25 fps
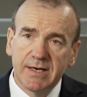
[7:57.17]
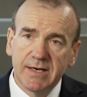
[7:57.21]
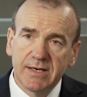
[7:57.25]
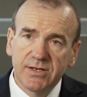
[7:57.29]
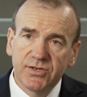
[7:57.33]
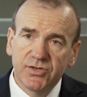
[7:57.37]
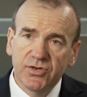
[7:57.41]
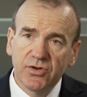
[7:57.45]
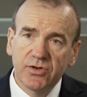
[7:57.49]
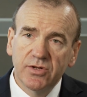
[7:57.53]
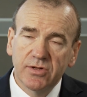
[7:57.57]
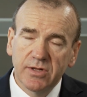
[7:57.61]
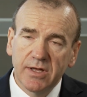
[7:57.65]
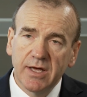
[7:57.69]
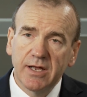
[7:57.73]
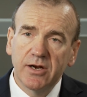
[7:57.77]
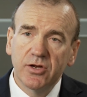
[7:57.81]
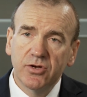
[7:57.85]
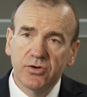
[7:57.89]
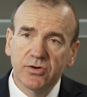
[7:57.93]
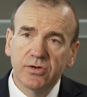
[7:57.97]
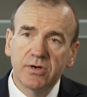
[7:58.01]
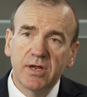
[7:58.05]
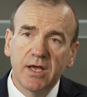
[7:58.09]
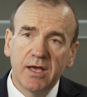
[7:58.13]
So you'll get a
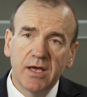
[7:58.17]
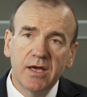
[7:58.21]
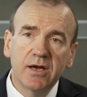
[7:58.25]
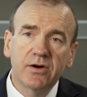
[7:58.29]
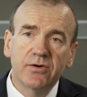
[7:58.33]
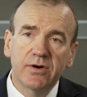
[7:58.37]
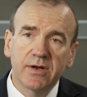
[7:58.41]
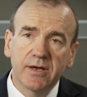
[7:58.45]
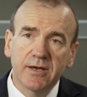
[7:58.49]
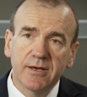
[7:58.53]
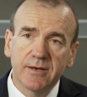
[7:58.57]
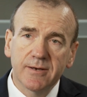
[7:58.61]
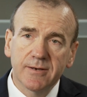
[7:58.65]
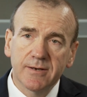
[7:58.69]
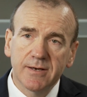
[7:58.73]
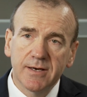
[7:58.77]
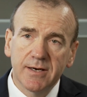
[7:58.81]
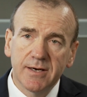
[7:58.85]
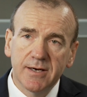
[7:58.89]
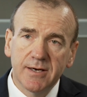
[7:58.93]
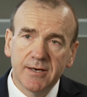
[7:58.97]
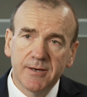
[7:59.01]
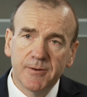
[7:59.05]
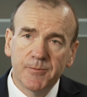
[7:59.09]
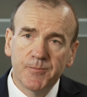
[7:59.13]
good hearing.
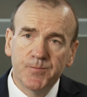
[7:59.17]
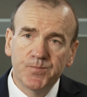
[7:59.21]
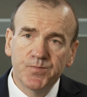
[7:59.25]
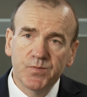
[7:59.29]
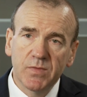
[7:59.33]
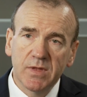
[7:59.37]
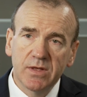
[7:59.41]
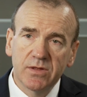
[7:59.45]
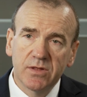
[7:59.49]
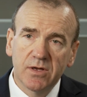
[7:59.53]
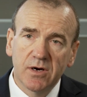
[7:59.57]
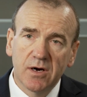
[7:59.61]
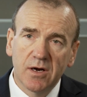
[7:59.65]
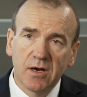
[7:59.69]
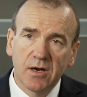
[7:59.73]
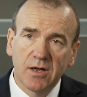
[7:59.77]
There are